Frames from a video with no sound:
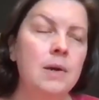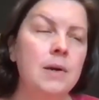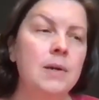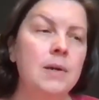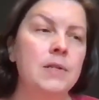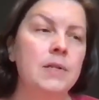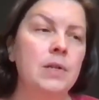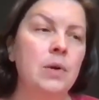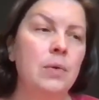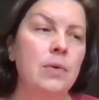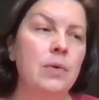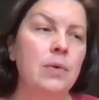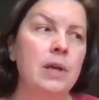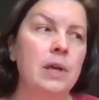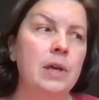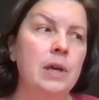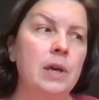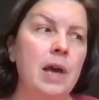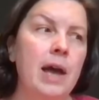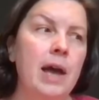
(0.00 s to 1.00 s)
So
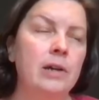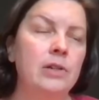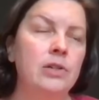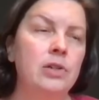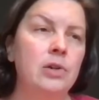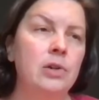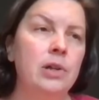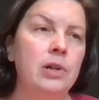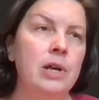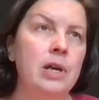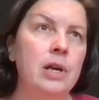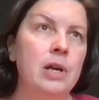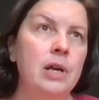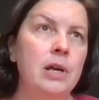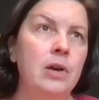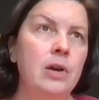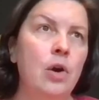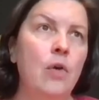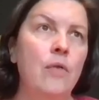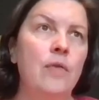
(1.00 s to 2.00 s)
the Act
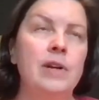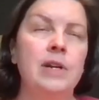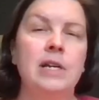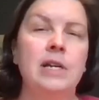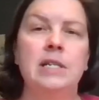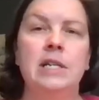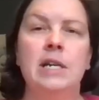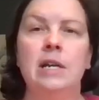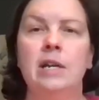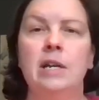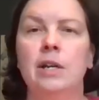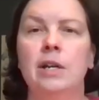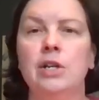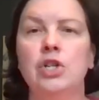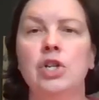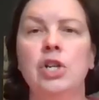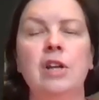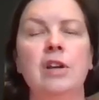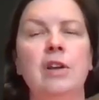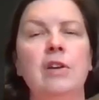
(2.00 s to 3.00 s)
Early COVID-19
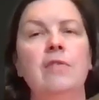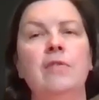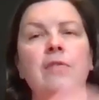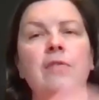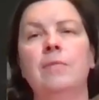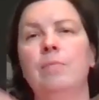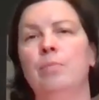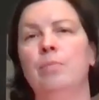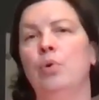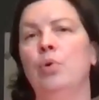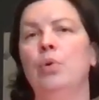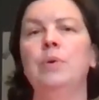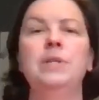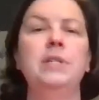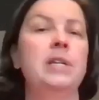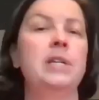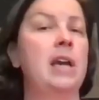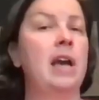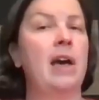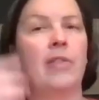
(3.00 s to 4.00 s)
initiative pulled
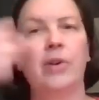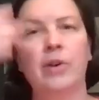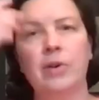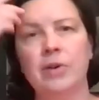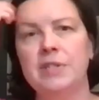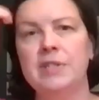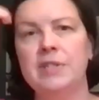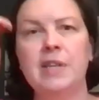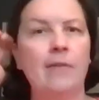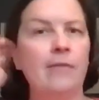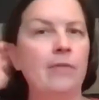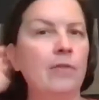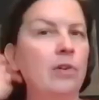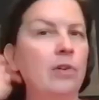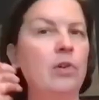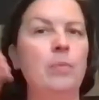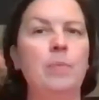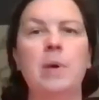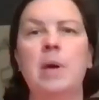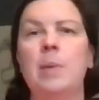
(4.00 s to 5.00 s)
together
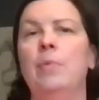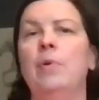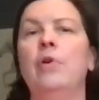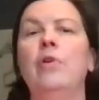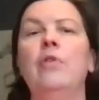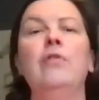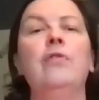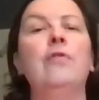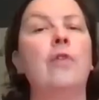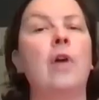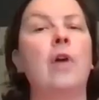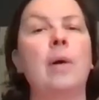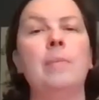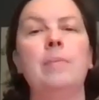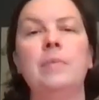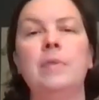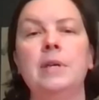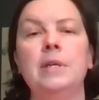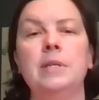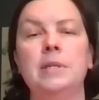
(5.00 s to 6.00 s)
several people
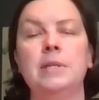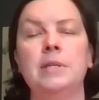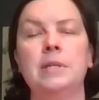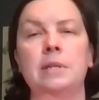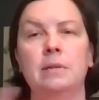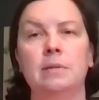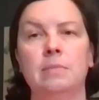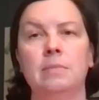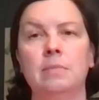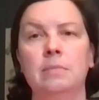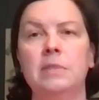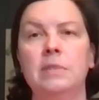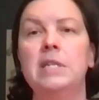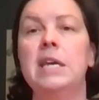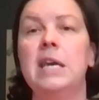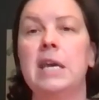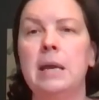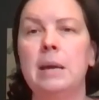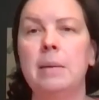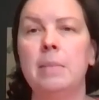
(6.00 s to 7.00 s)
from this
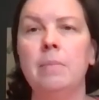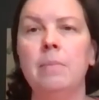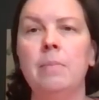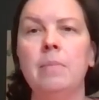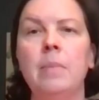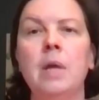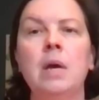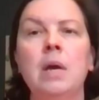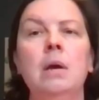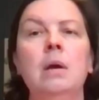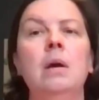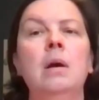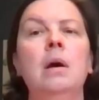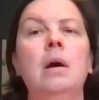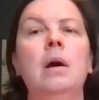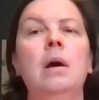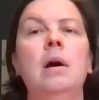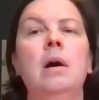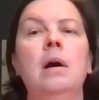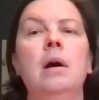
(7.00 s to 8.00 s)
team,
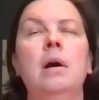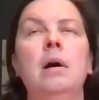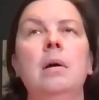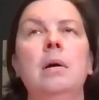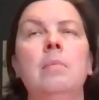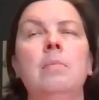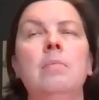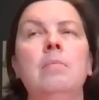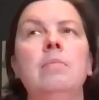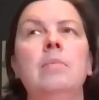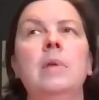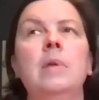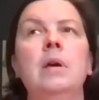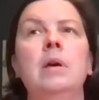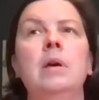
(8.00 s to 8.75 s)
people